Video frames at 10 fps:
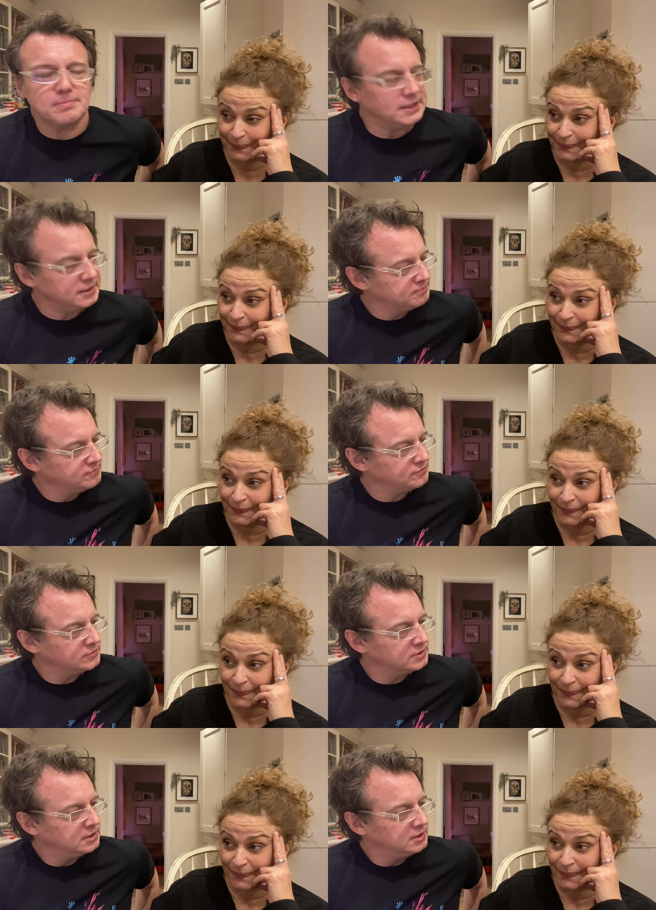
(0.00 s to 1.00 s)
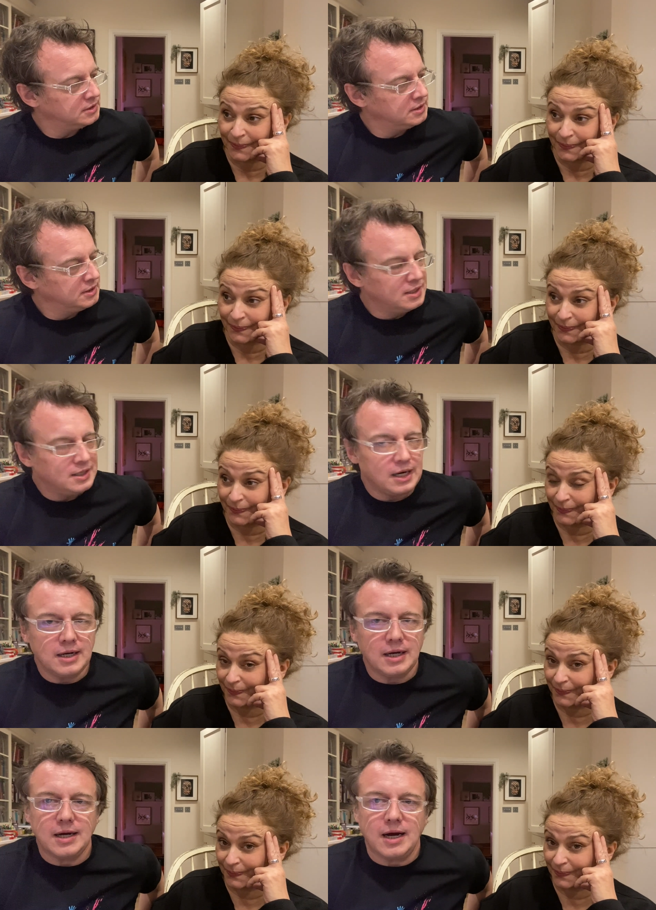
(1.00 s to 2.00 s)
Speaker 1: be.
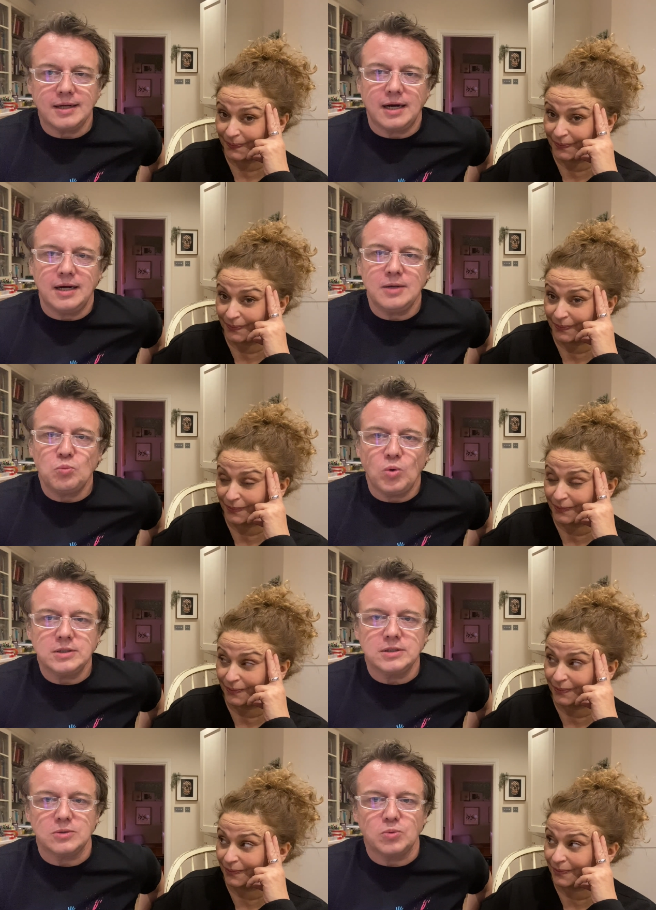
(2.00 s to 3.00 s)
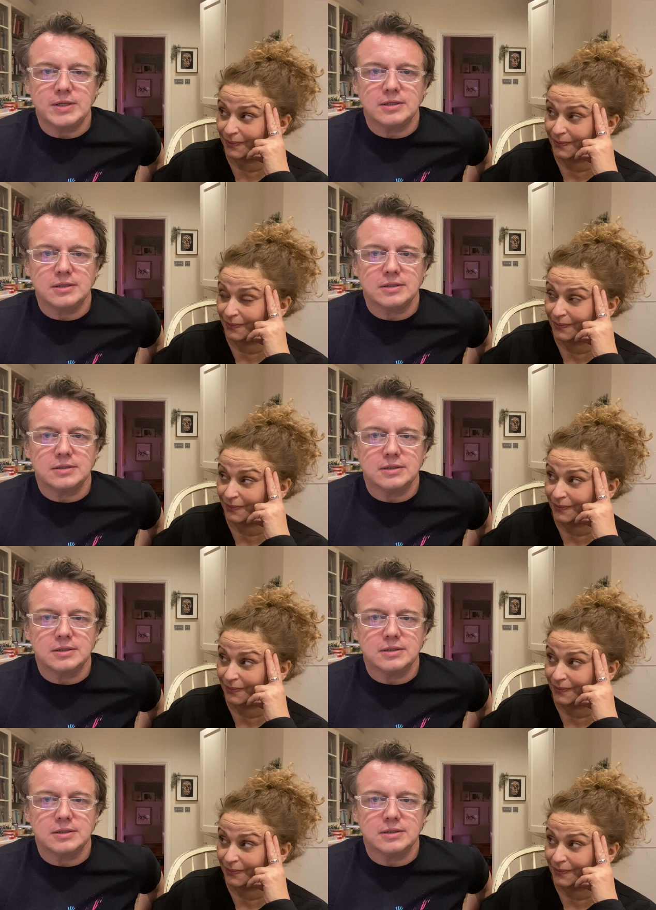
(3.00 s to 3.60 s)
I, I, I wonder whether